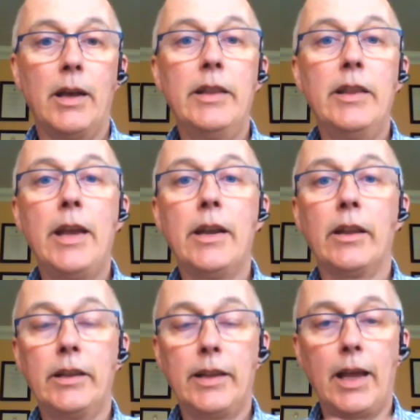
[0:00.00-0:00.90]
And then I
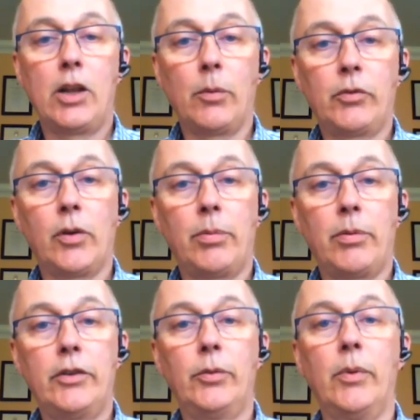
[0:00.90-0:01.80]
think the helicopter
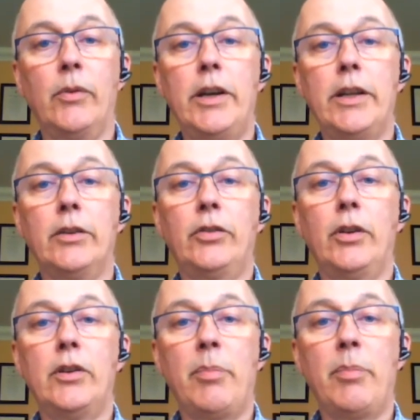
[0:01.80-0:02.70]
operators were really
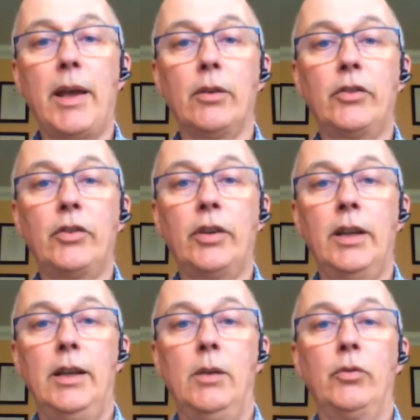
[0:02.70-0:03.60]
concerned about
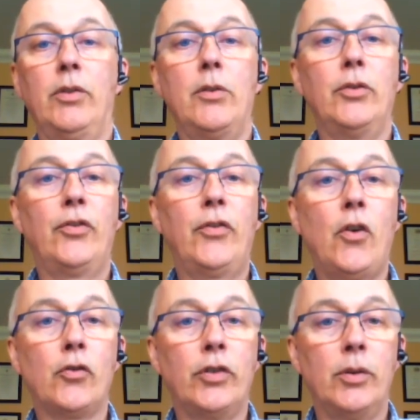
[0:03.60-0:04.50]
what's known as
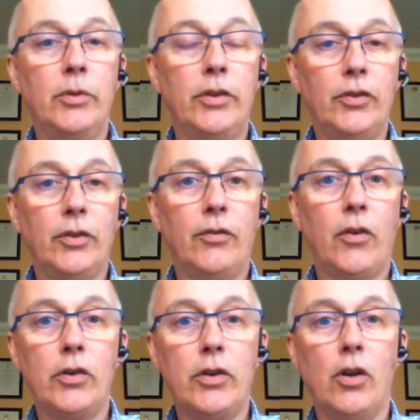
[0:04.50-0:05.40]
FOD, which is
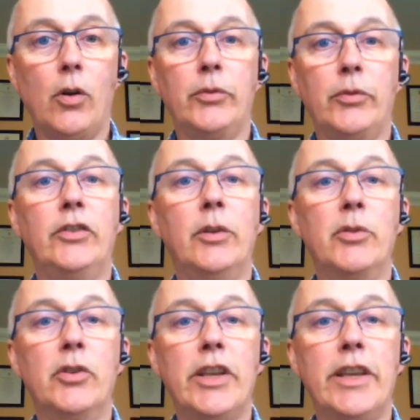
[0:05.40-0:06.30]
foreign object
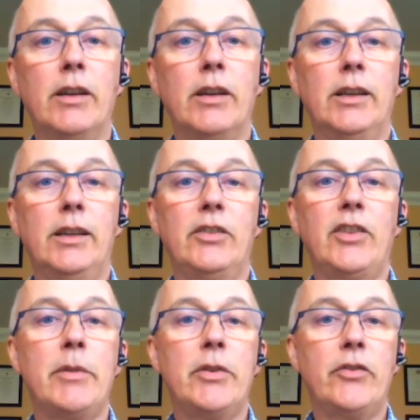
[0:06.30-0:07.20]
debris
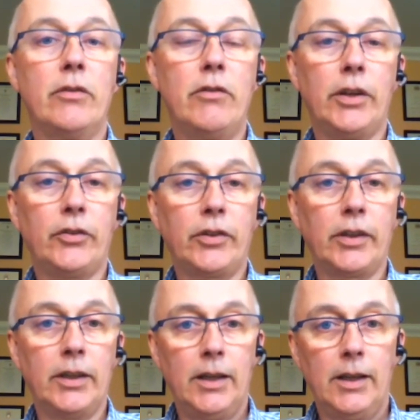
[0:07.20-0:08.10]
damage and risk.
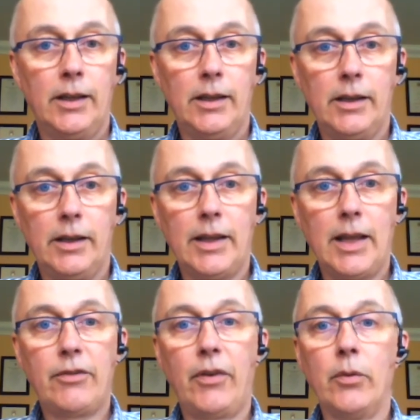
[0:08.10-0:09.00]
And
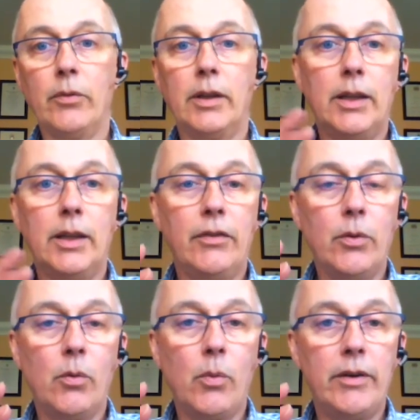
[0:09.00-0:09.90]
they felt that if
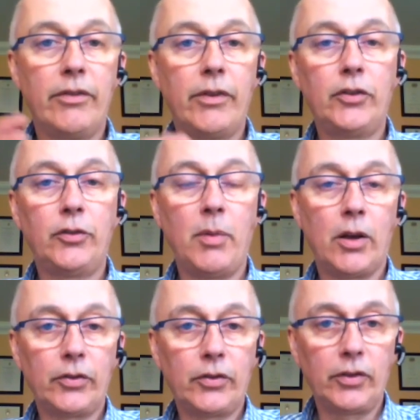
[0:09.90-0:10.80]
you were wearing face
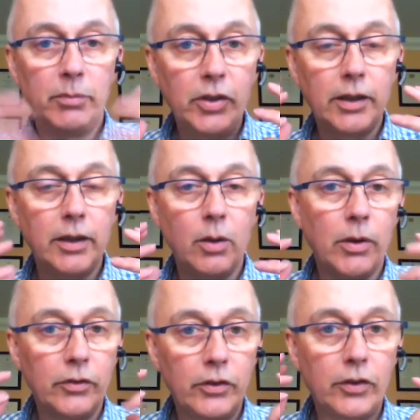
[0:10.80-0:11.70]
masks, and particularly the
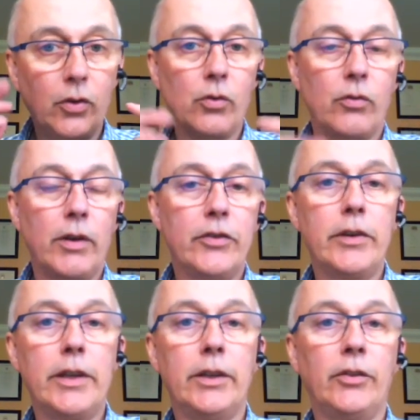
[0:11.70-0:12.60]
ones that just hook around
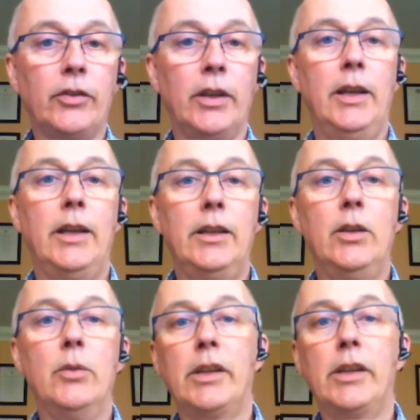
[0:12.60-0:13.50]
your ears,
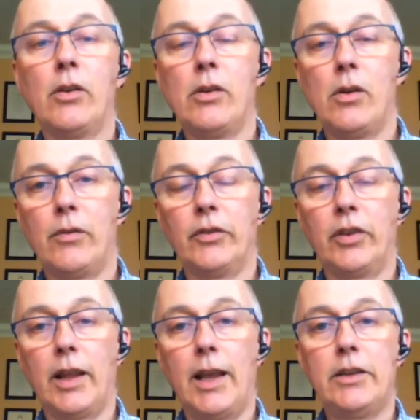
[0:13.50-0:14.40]
you would go off
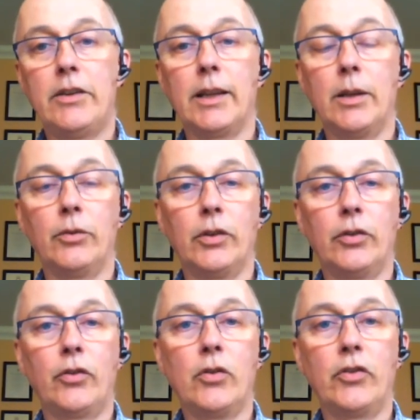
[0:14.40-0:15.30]
onto the heli deck. There was a
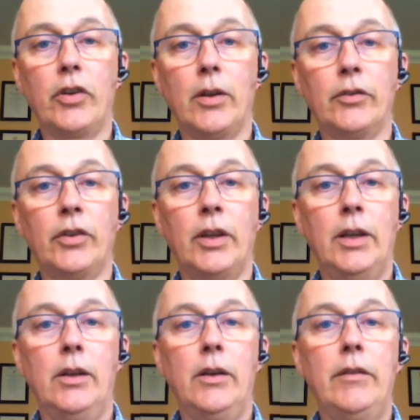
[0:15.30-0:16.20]
strong chance
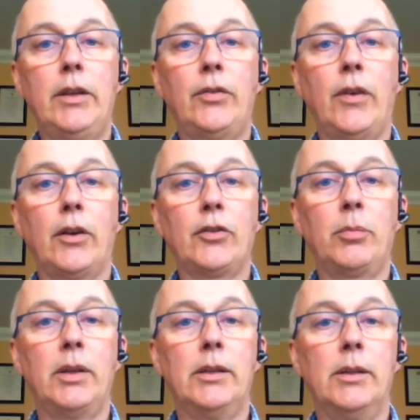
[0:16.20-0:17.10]
of these
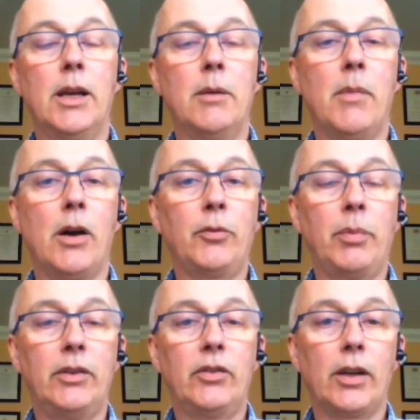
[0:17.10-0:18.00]
masks
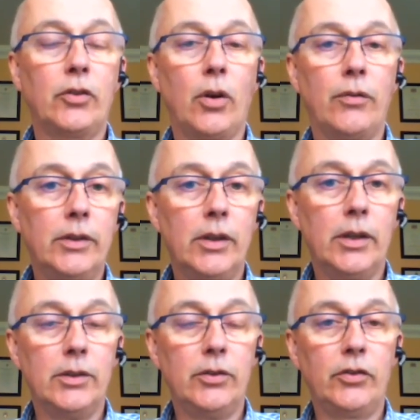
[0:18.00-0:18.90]
being sucked off
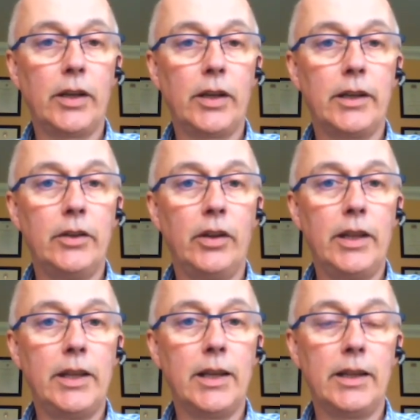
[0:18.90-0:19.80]
and taken into
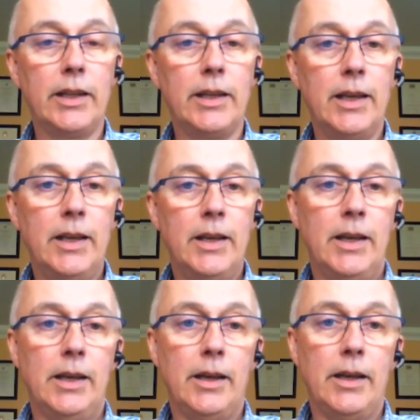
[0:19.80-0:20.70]
the
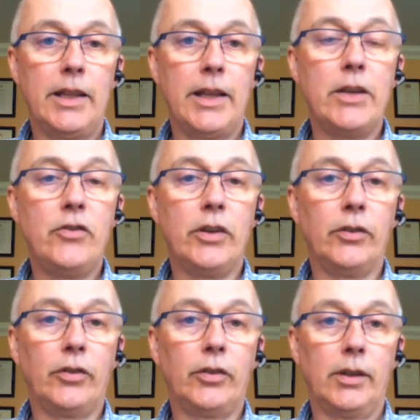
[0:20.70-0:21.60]

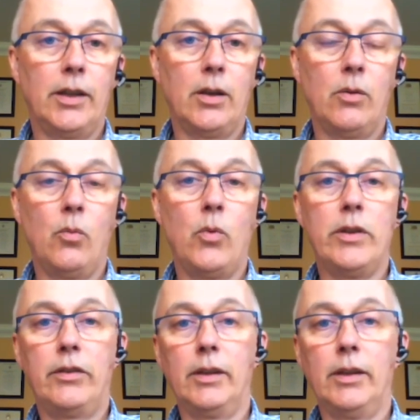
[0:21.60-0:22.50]
engines
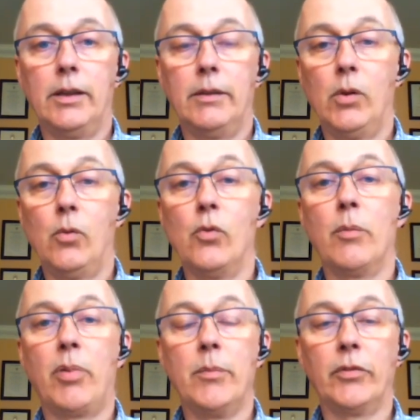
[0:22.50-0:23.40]
with
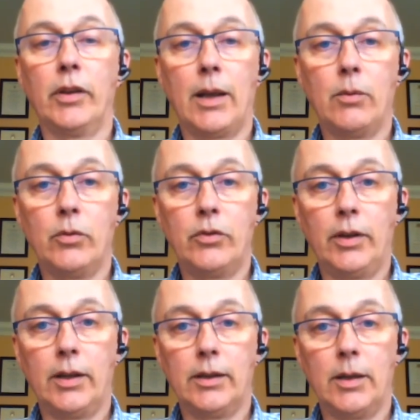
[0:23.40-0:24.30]
all the problems that
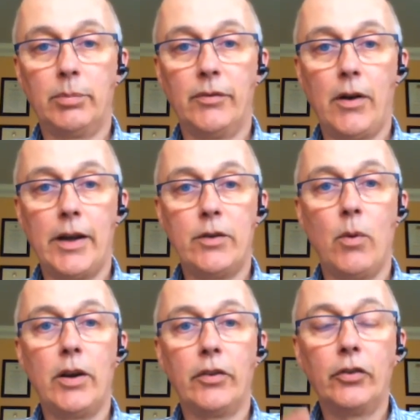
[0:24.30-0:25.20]
would provide,
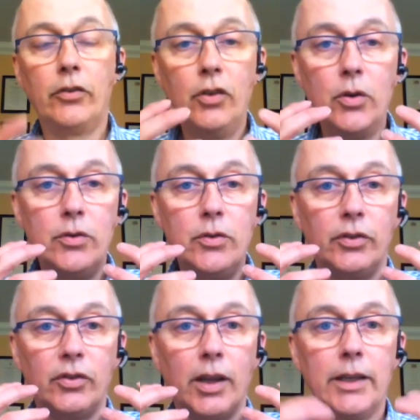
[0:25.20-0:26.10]
whereas the snood
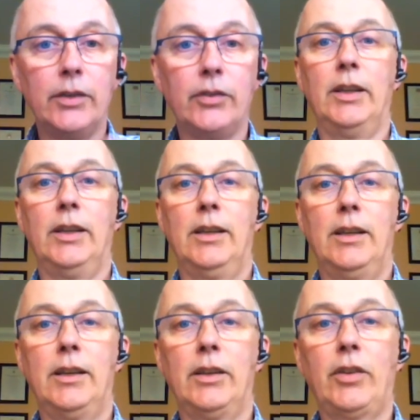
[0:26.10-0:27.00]
stays
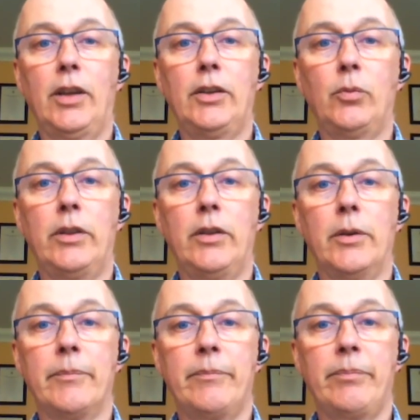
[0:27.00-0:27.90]
with
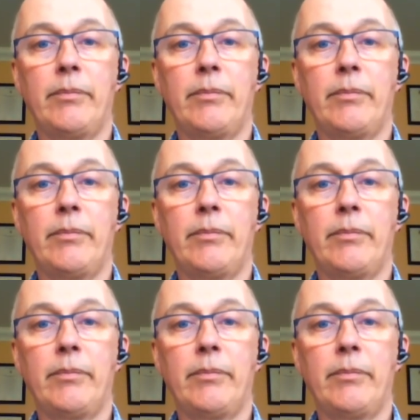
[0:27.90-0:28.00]
you.